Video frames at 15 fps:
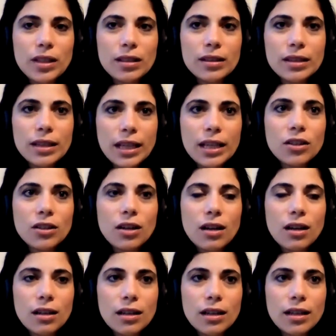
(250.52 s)
later
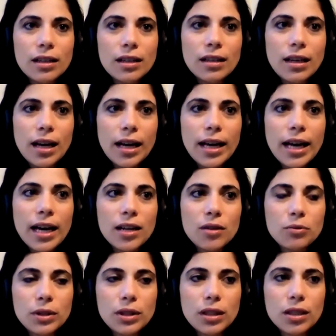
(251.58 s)
on, I had a
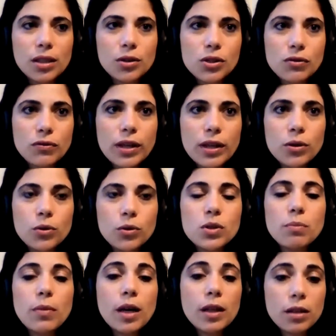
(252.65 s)
really close friend
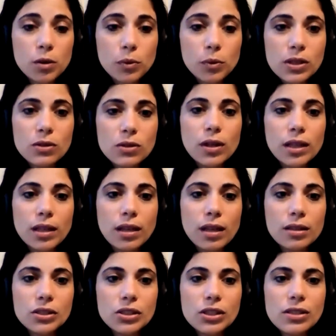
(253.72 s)
whose mother was an
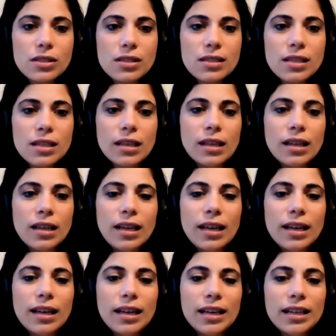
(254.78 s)
audiologist.
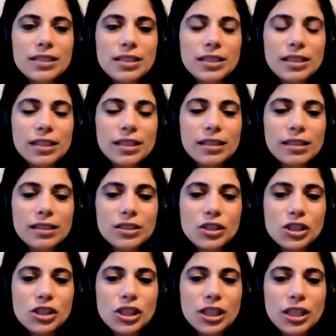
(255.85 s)
And
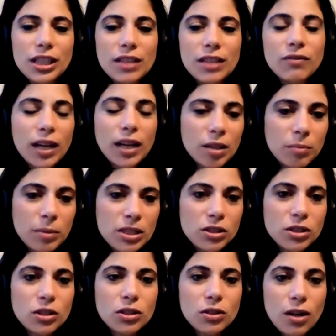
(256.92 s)
she invited me to
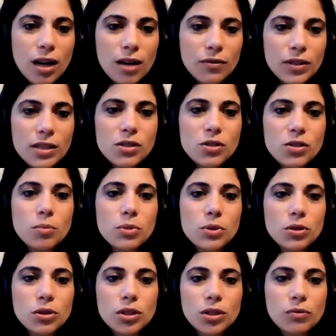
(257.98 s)
her office to
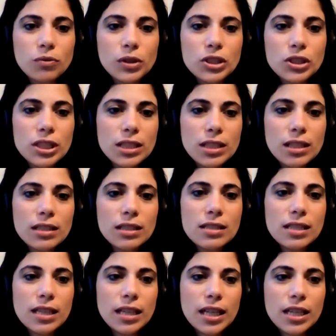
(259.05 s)
observe what she
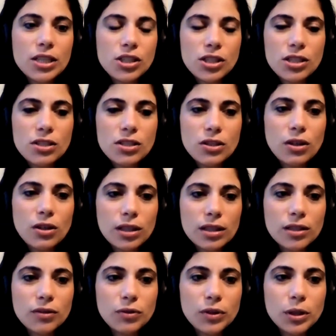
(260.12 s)
does. And I just thought
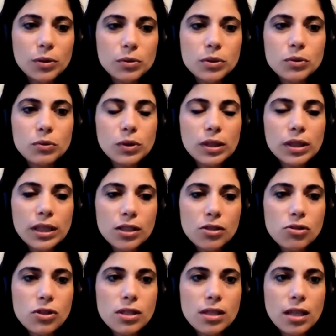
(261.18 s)
the field was really
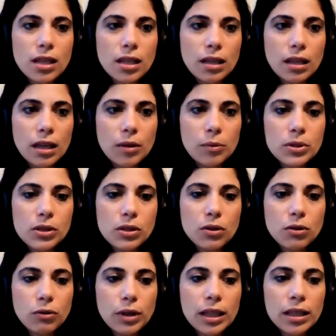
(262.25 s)
interesting. It was a
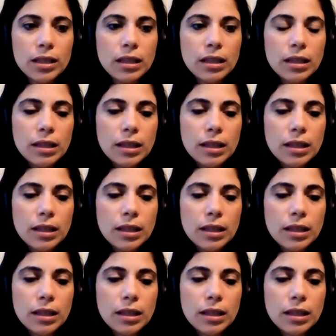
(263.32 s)
great